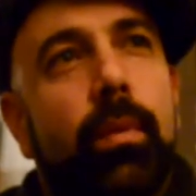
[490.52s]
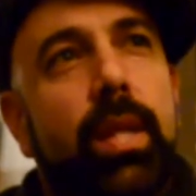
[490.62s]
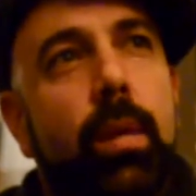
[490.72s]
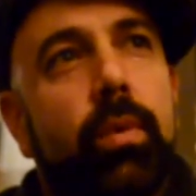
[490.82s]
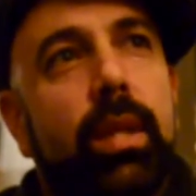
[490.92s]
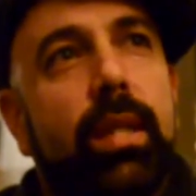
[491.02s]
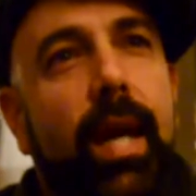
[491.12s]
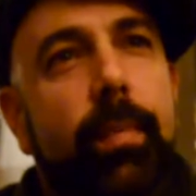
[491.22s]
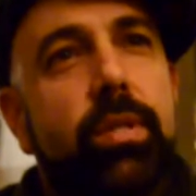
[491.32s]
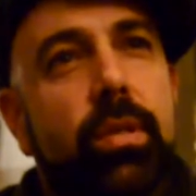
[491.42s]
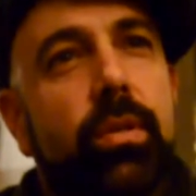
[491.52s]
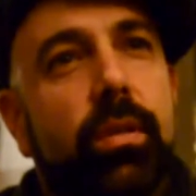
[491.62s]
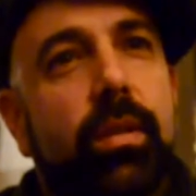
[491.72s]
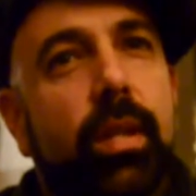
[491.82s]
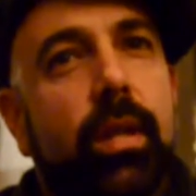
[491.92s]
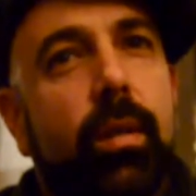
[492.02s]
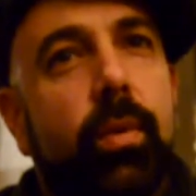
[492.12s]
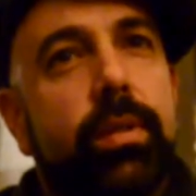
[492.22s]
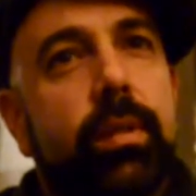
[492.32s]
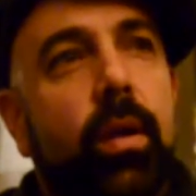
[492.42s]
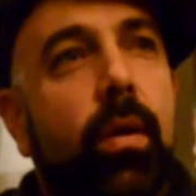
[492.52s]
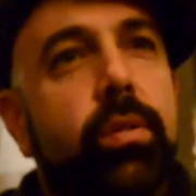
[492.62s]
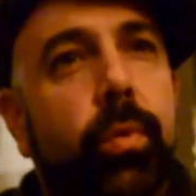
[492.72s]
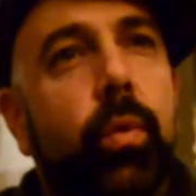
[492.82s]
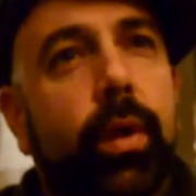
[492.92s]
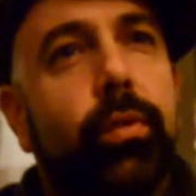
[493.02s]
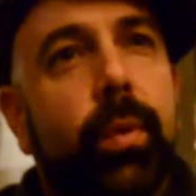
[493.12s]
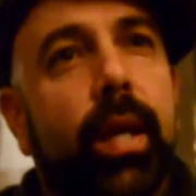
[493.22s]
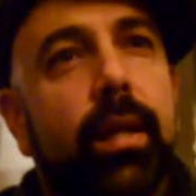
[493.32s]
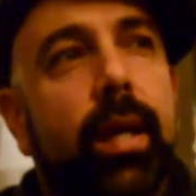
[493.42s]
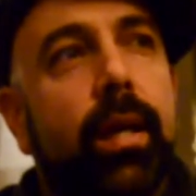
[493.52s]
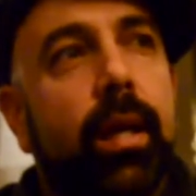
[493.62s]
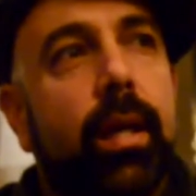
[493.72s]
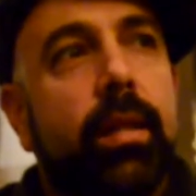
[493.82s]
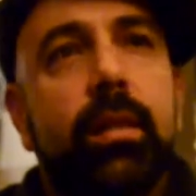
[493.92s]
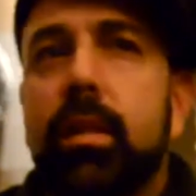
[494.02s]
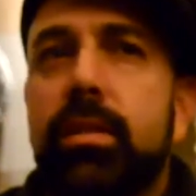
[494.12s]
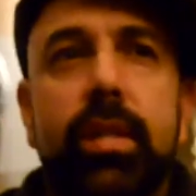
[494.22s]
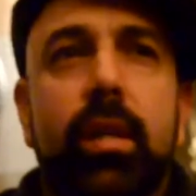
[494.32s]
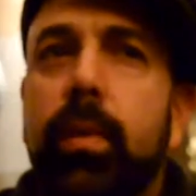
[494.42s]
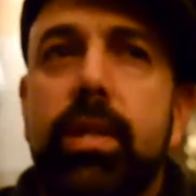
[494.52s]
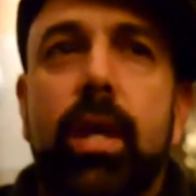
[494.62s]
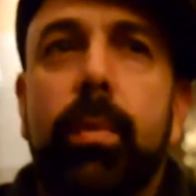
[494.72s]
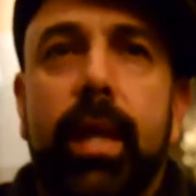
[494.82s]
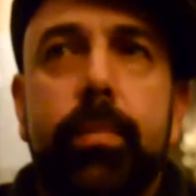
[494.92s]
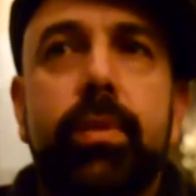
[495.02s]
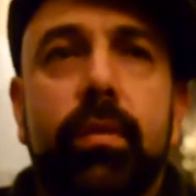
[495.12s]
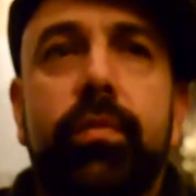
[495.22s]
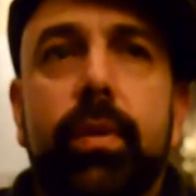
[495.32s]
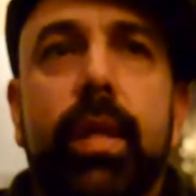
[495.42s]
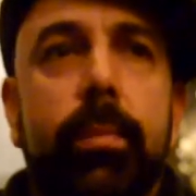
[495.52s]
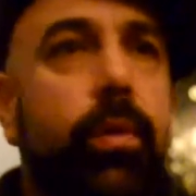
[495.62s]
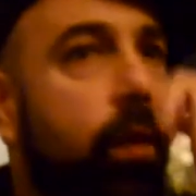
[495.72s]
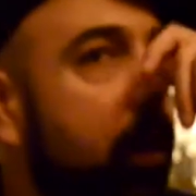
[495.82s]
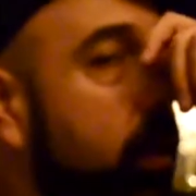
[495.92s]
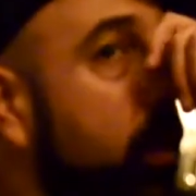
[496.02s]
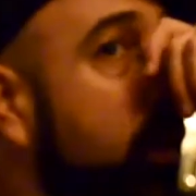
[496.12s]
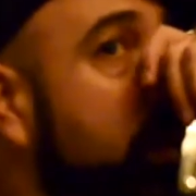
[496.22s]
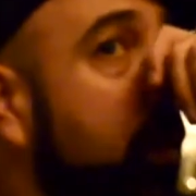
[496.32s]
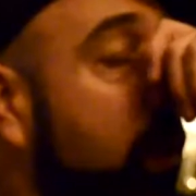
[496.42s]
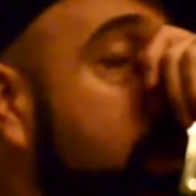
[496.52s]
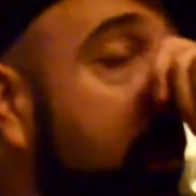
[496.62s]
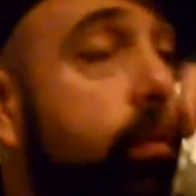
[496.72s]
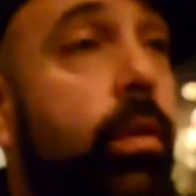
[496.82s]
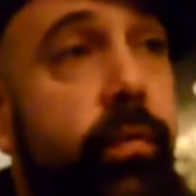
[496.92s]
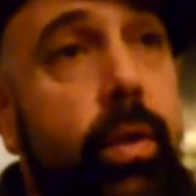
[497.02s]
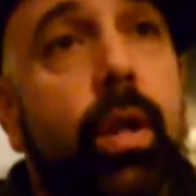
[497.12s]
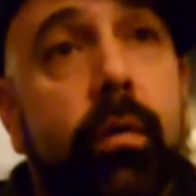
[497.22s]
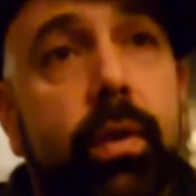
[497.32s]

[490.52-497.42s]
that really captured what the artists were going through in LA. She did a great job of capturing the feel of that movie, or the feel of